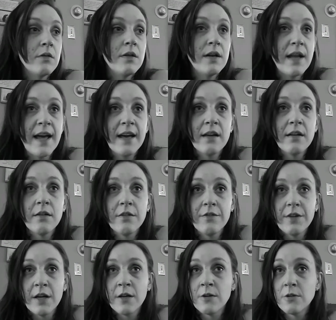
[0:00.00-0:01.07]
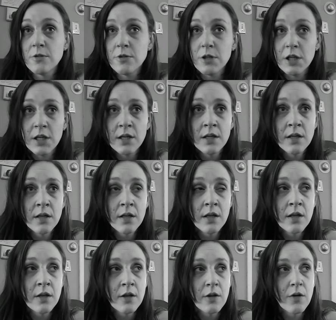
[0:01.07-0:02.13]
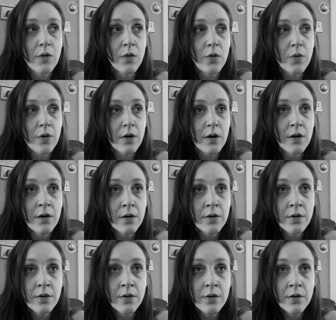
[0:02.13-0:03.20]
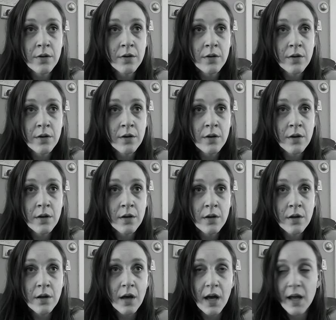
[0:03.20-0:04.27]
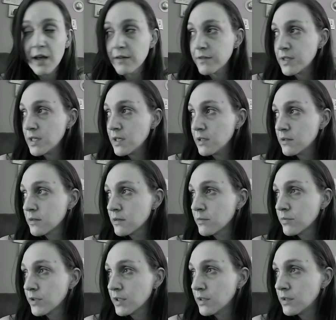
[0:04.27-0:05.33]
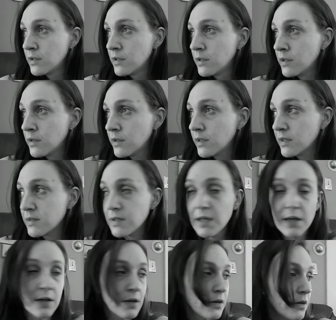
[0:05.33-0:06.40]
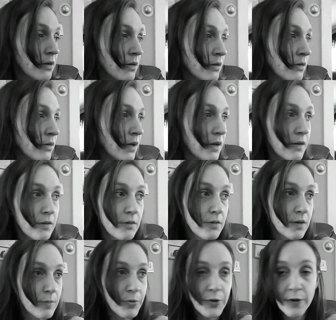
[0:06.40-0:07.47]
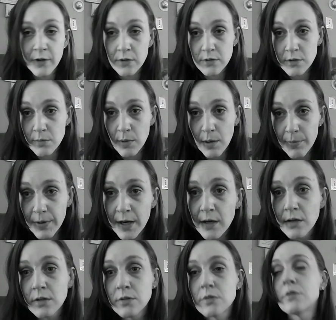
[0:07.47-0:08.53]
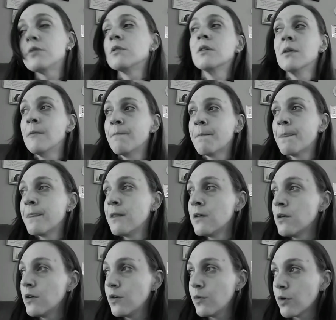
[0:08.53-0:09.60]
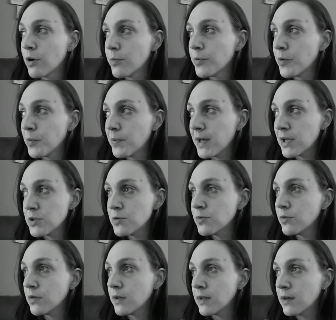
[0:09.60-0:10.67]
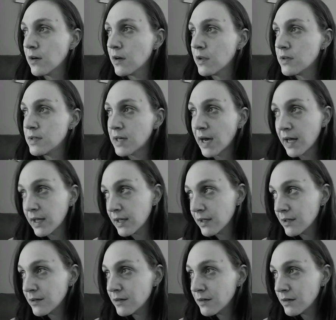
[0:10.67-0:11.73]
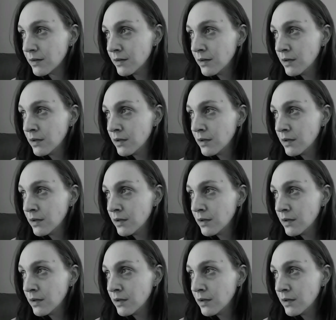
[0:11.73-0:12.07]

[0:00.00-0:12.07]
negative energy, or I have to eat something that's here, like that belongs to my parents, who are perpetually on diets,